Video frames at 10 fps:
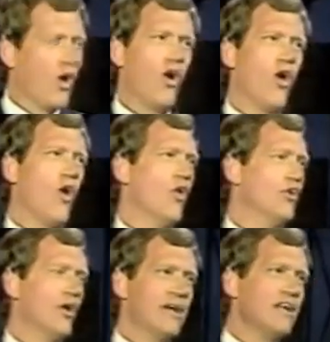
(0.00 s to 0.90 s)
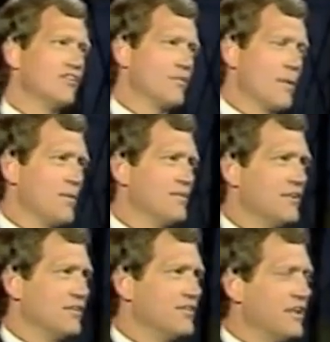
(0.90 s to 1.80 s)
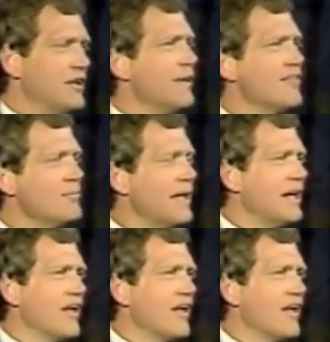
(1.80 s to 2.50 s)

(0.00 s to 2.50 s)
Oh, no, he doesn't represent your city. You have many